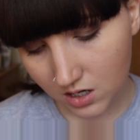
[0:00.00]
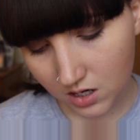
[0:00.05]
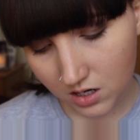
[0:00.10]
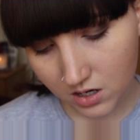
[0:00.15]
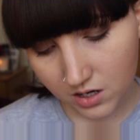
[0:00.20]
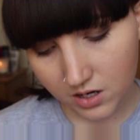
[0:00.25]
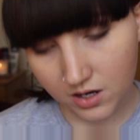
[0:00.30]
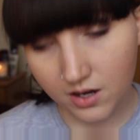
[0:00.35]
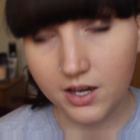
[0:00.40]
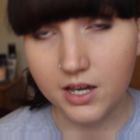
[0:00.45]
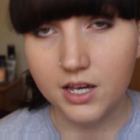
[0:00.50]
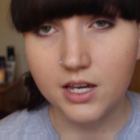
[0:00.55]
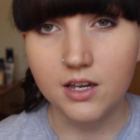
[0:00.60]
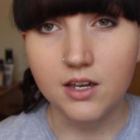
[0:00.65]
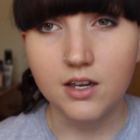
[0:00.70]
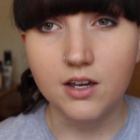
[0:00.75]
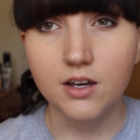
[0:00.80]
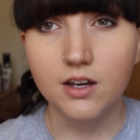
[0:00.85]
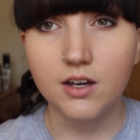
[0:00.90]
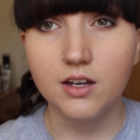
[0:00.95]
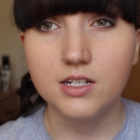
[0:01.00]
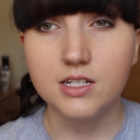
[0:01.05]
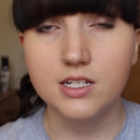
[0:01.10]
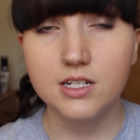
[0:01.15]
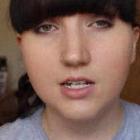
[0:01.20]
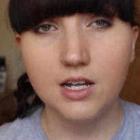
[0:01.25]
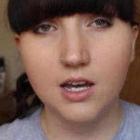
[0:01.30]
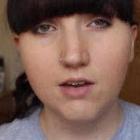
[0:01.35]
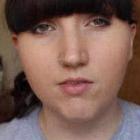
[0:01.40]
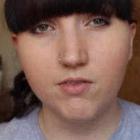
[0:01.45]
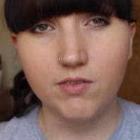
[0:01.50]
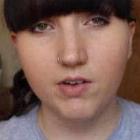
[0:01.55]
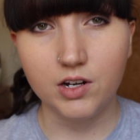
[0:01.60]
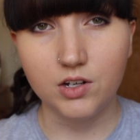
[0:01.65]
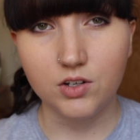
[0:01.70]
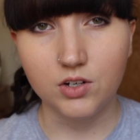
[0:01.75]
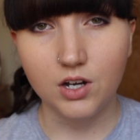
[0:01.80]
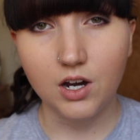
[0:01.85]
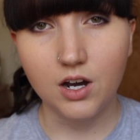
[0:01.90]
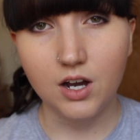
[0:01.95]
I didn't have a very
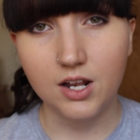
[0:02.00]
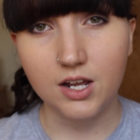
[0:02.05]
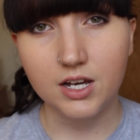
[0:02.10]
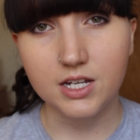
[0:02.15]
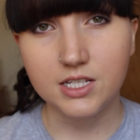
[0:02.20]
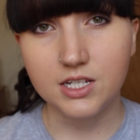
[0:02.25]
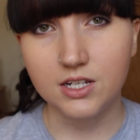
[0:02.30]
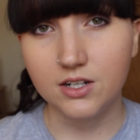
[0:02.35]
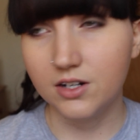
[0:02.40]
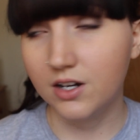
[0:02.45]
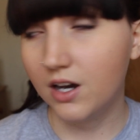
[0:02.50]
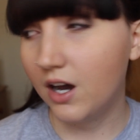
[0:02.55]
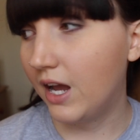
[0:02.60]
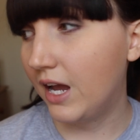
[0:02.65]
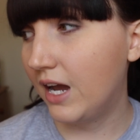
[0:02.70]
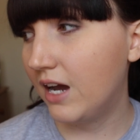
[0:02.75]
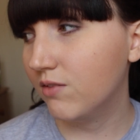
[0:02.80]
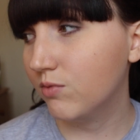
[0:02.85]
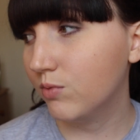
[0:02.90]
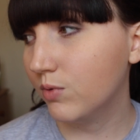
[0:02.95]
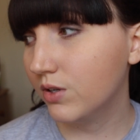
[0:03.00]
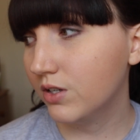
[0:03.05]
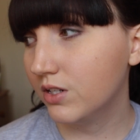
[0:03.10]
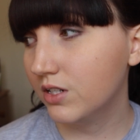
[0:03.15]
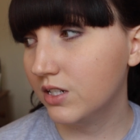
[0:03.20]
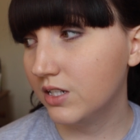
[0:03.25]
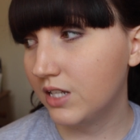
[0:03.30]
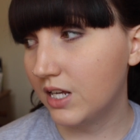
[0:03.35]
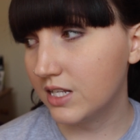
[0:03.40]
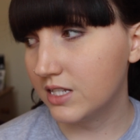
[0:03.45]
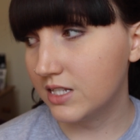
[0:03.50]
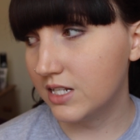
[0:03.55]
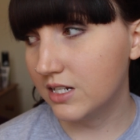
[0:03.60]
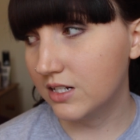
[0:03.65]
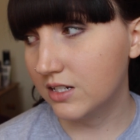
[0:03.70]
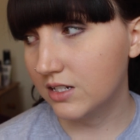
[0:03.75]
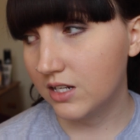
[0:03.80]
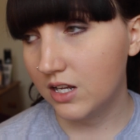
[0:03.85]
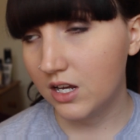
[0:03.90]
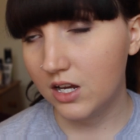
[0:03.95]
good highlighter. I have one that's
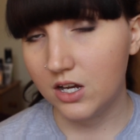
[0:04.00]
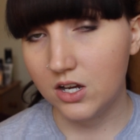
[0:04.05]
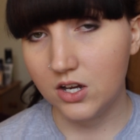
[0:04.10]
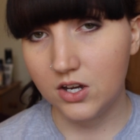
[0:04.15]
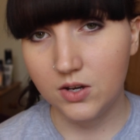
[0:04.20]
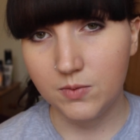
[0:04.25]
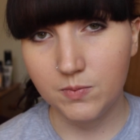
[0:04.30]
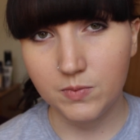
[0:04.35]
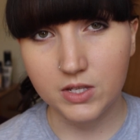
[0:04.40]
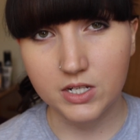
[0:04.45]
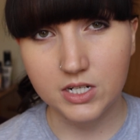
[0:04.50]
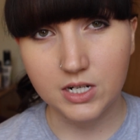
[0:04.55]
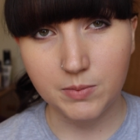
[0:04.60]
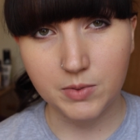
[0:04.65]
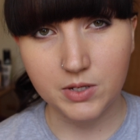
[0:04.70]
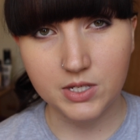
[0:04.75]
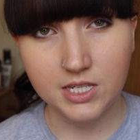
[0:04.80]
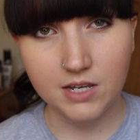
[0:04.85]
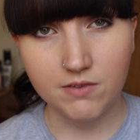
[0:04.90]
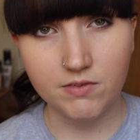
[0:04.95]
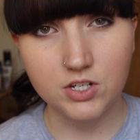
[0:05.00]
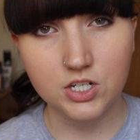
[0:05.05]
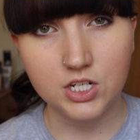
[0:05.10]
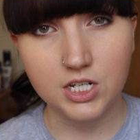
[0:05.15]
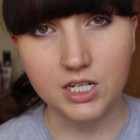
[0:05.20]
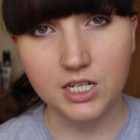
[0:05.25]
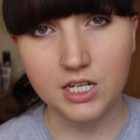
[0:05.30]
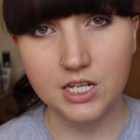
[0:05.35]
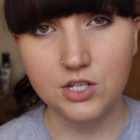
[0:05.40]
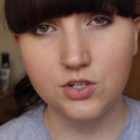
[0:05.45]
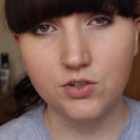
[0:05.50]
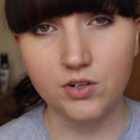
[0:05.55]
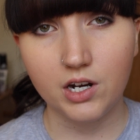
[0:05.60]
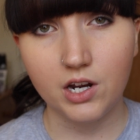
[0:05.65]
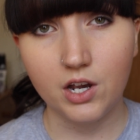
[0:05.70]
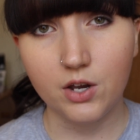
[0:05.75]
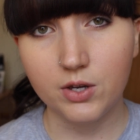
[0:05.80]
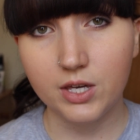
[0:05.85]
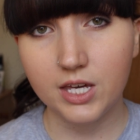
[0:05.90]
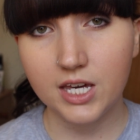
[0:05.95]
in the W7 Cheeky
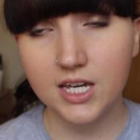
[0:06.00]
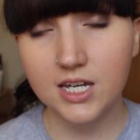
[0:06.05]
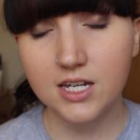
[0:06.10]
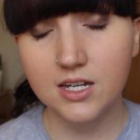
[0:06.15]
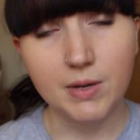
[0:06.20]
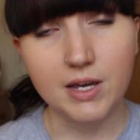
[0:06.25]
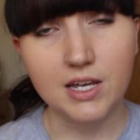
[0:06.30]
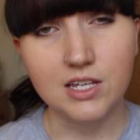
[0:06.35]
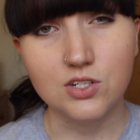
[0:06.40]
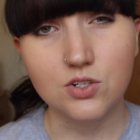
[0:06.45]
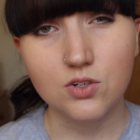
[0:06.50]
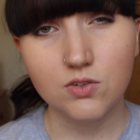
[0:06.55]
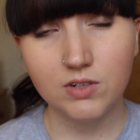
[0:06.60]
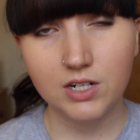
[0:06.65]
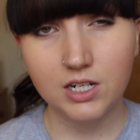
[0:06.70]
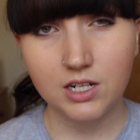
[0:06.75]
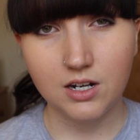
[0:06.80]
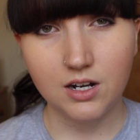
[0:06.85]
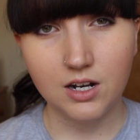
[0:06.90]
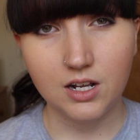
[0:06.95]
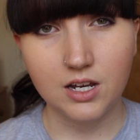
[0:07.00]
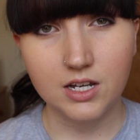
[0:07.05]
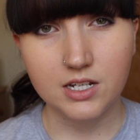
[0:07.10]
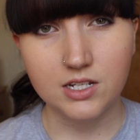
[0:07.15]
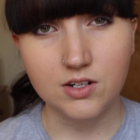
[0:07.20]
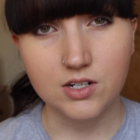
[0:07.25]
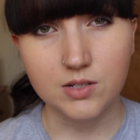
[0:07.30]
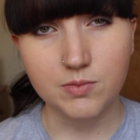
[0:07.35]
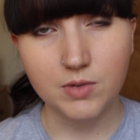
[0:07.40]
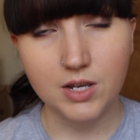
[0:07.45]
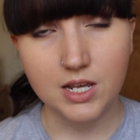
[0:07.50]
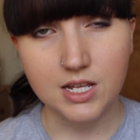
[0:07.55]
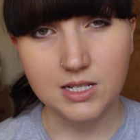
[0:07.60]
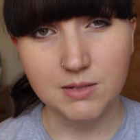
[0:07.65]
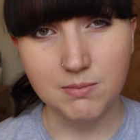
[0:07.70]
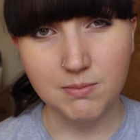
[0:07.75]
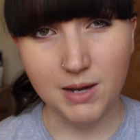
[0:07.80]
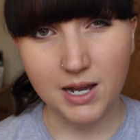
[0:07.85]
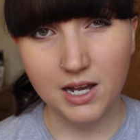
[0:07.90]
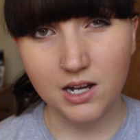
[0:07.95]
Trio kit, but it's not really a highlighter, it's a
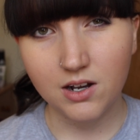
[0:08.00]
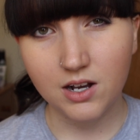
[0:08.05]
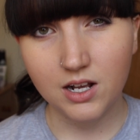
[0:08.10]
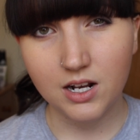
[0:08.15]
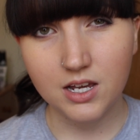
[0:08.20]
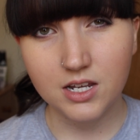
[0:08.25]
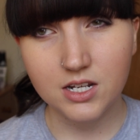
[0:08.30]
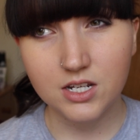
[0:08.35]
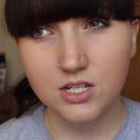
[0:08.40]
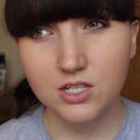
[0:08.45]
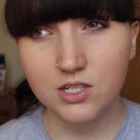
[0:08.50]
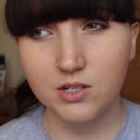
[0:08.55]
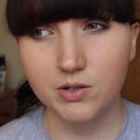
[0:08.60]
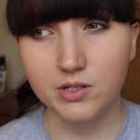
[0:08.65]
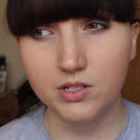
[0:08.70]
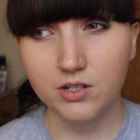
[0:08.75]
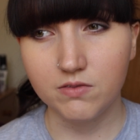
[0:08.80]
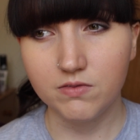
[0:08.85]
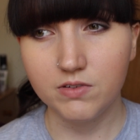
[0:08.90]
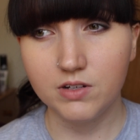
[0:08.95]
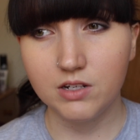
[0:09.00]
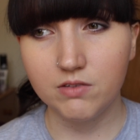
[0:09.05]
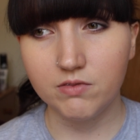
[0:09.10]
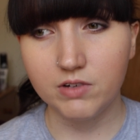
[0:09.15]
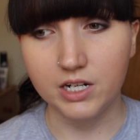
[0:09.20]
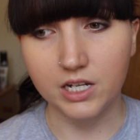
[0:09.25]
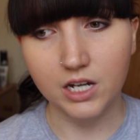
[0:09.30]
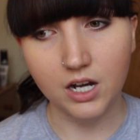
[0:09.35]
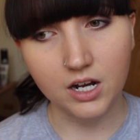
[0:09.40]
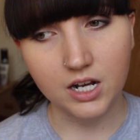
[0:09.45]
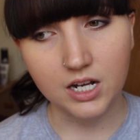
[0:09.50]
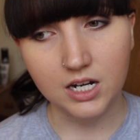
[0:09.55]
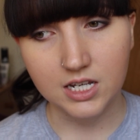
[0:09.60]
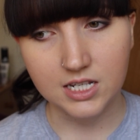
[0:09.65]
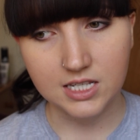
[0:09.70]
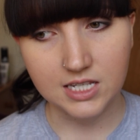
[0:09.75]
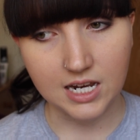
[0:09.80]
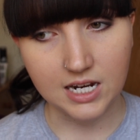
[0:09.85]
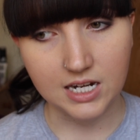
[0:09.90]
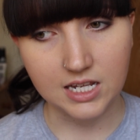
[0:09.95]
matte highlighter, so I don't feel it really
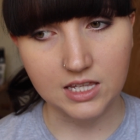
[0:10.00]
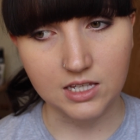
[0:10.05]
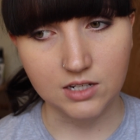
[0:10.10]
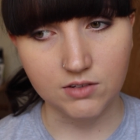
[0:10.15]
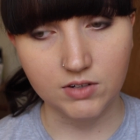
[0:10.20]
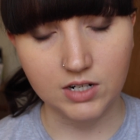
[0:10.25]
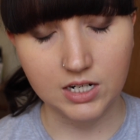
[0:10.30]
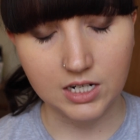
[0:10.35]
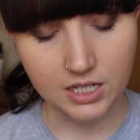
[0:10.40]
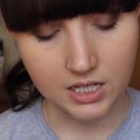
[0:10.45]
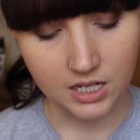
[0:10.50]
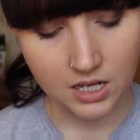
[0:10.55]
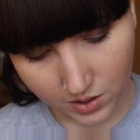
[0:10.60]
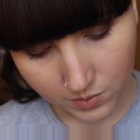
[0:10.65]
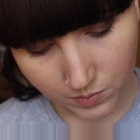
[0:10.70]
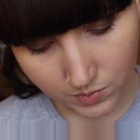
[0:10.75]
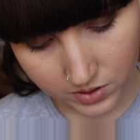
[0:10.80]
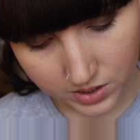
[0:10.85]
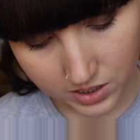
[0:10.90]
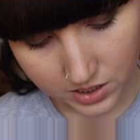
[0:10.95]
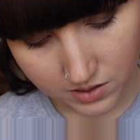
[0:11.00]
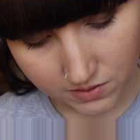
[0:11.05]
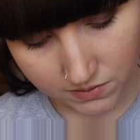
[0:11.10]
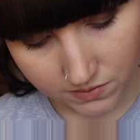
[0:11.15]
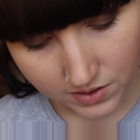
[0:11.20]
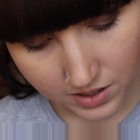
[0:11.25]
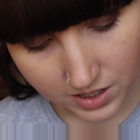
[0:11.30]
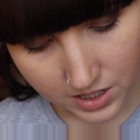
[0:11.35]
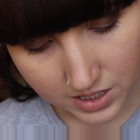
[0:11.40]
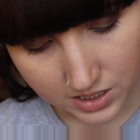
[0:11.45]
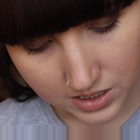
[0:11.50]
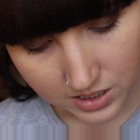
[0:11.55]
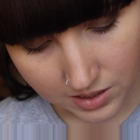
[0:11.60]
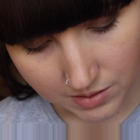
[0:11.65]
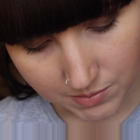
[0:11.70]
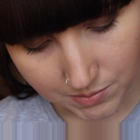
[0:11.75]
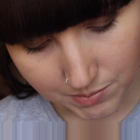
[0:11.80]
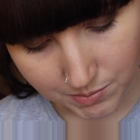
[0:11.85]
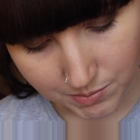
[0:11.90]
highlights anything really. I wanted to find a